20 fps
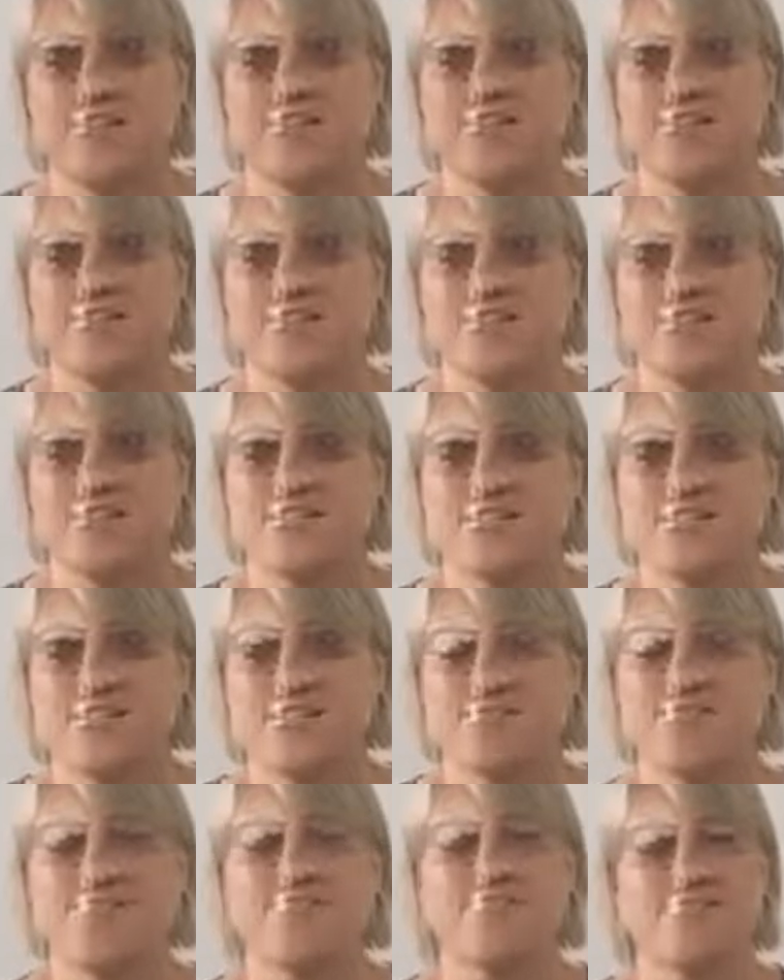there is
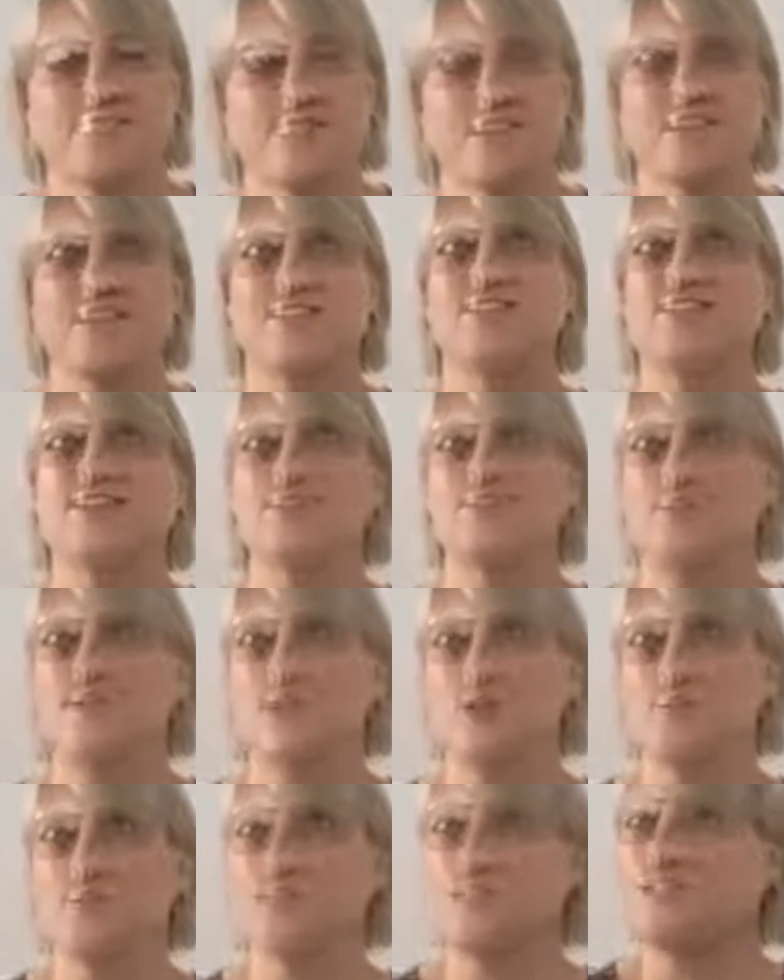there's
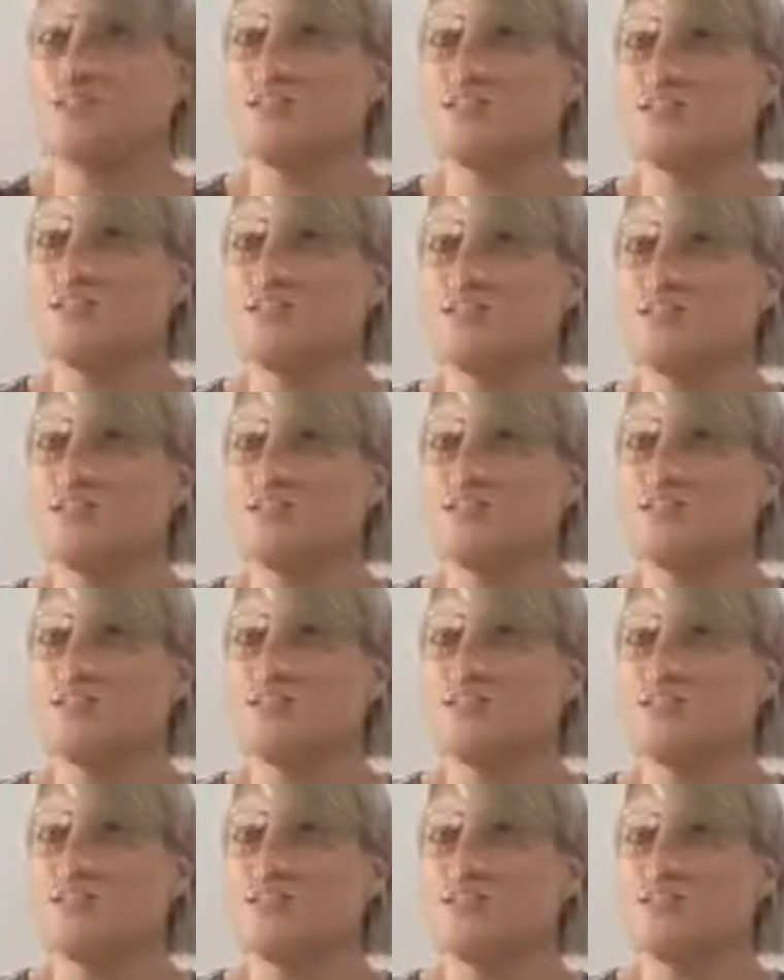definitely options.
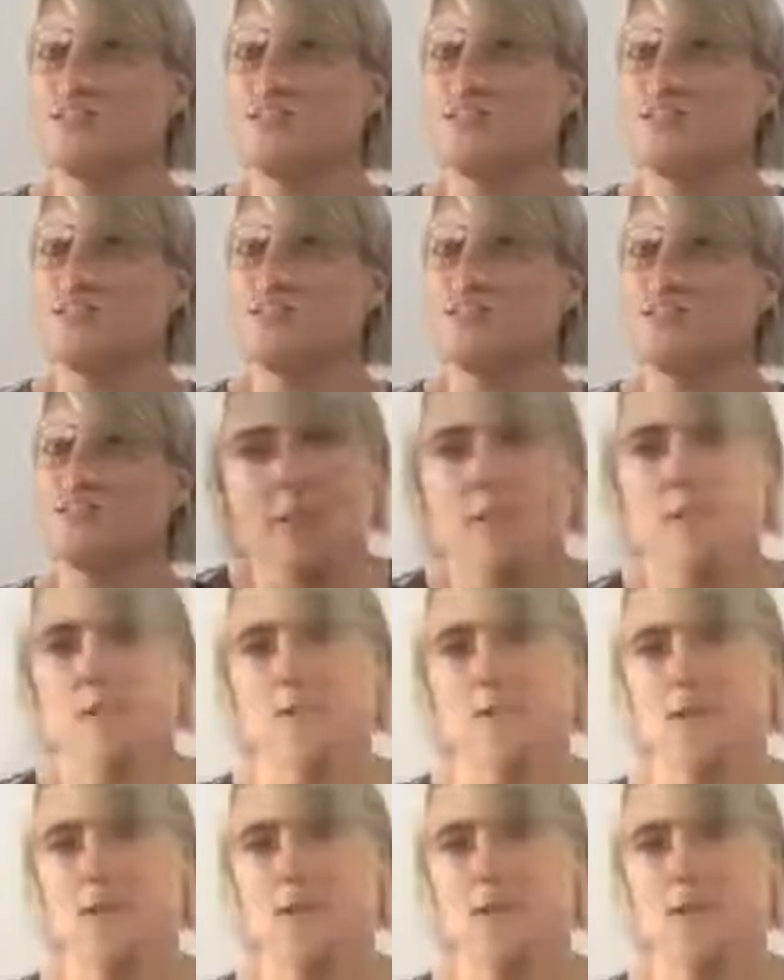And the